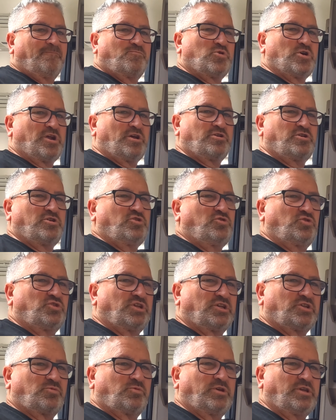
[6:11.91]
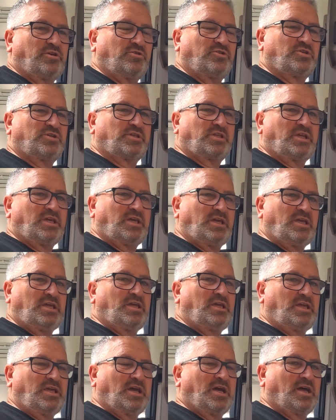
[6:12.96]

We don't use this. We use the